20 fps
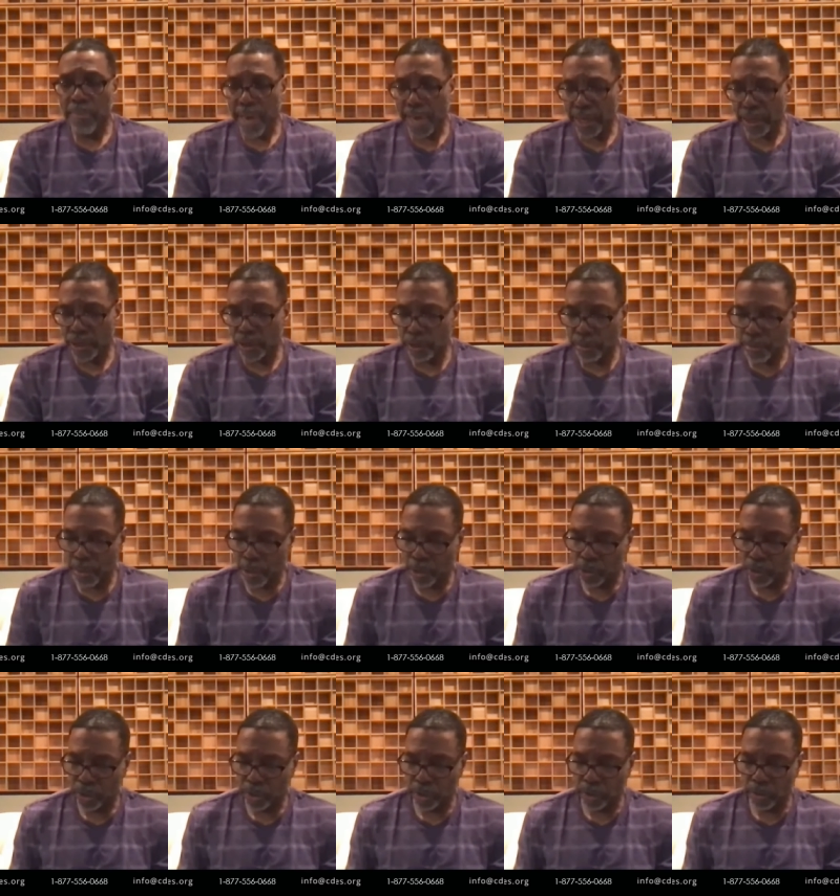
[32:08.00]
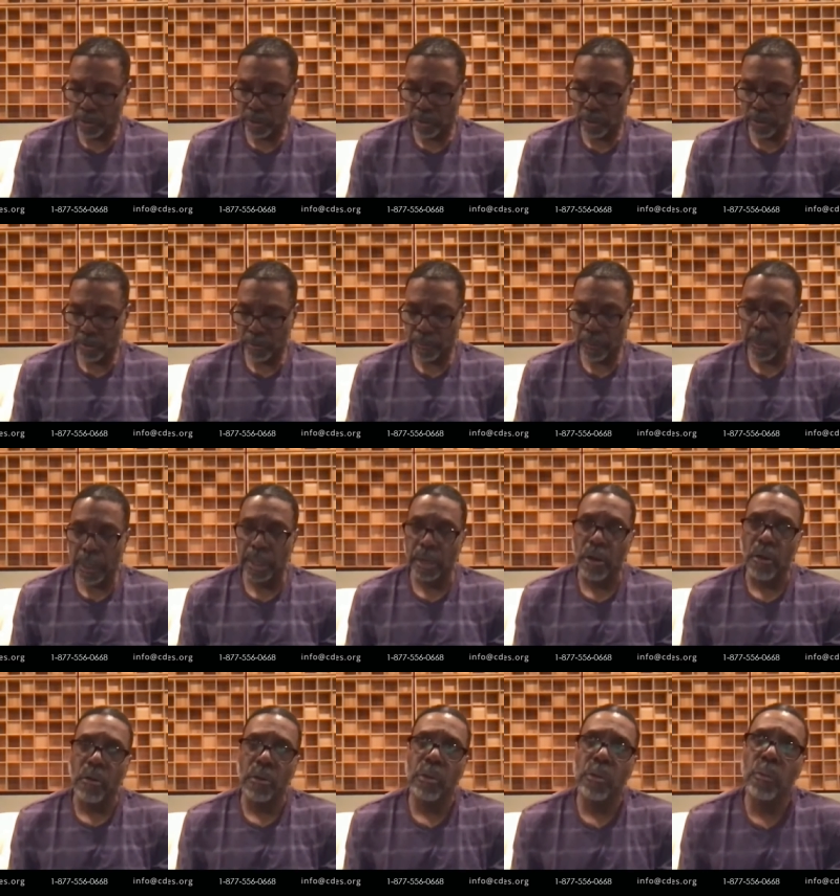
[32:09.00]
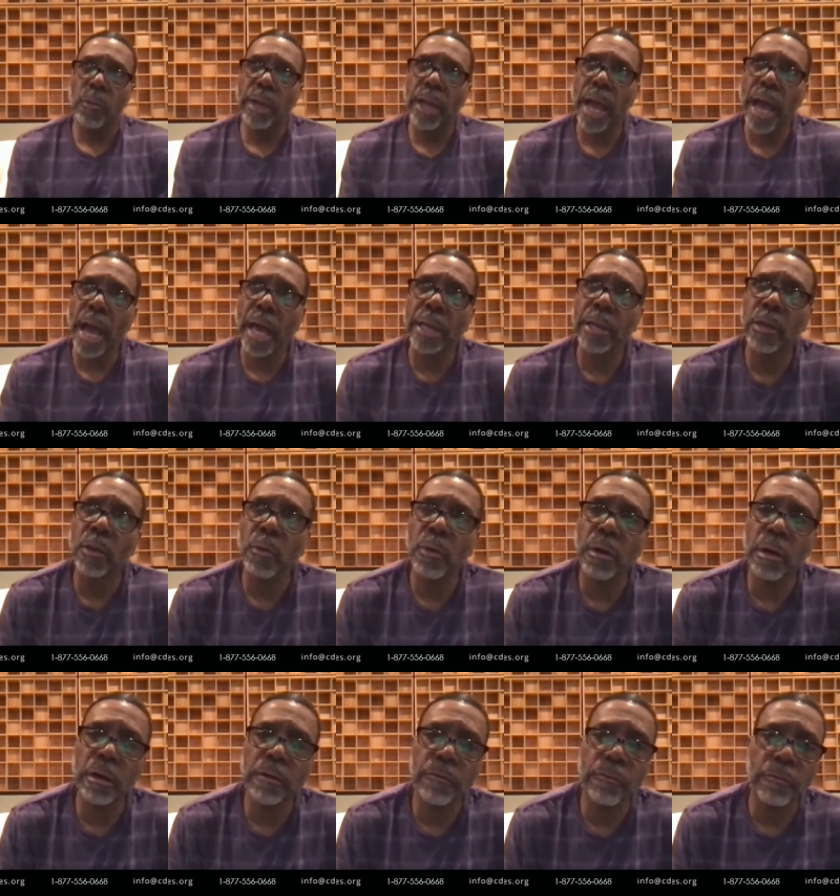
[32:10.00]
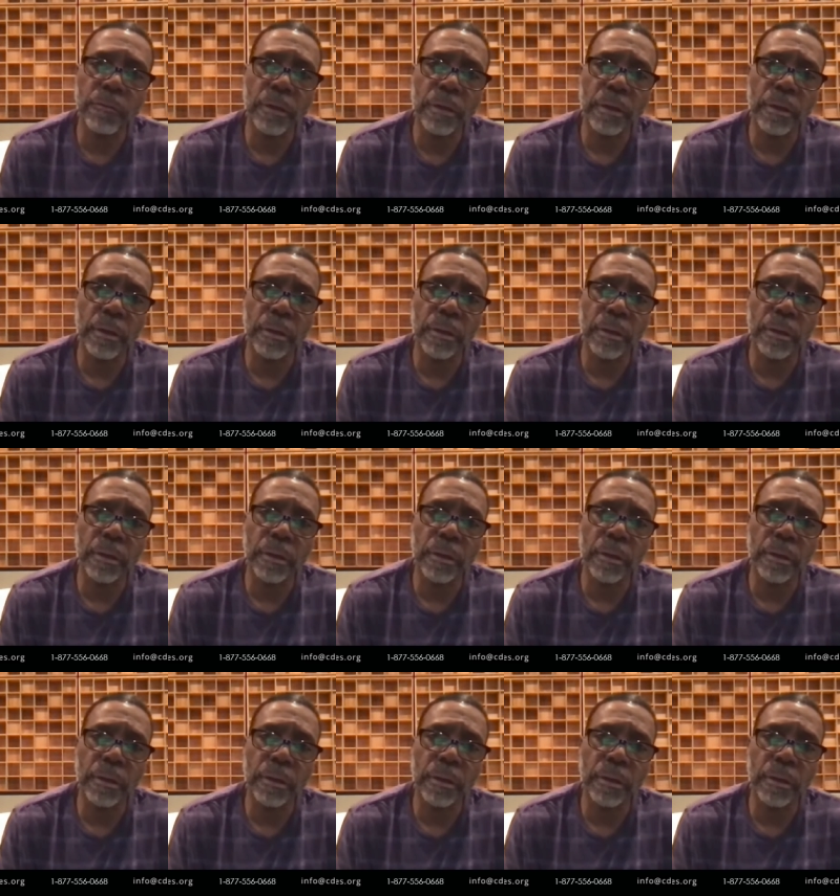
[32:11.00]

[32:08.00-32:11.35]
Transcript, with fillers: to manage your emotions, and the only way I know of